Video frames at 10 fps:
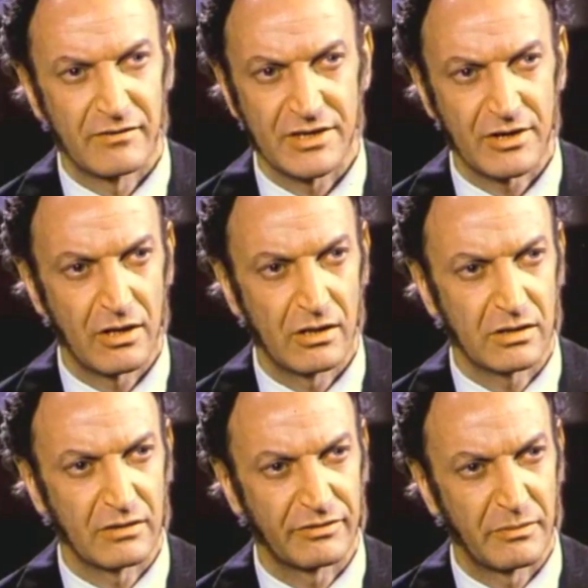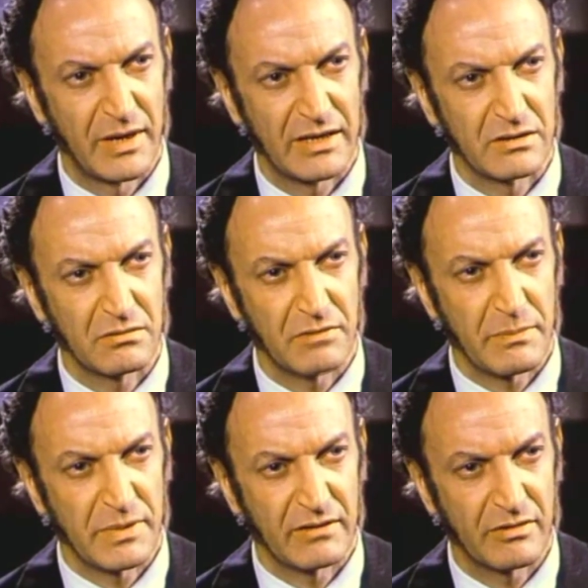See, I got a close up, and now
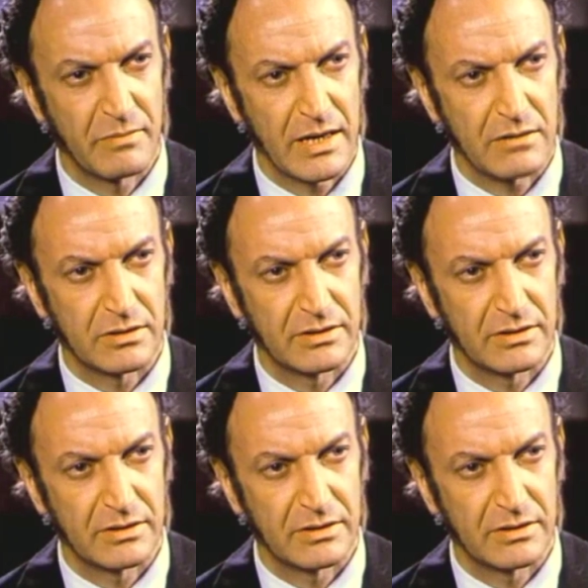I'm doing some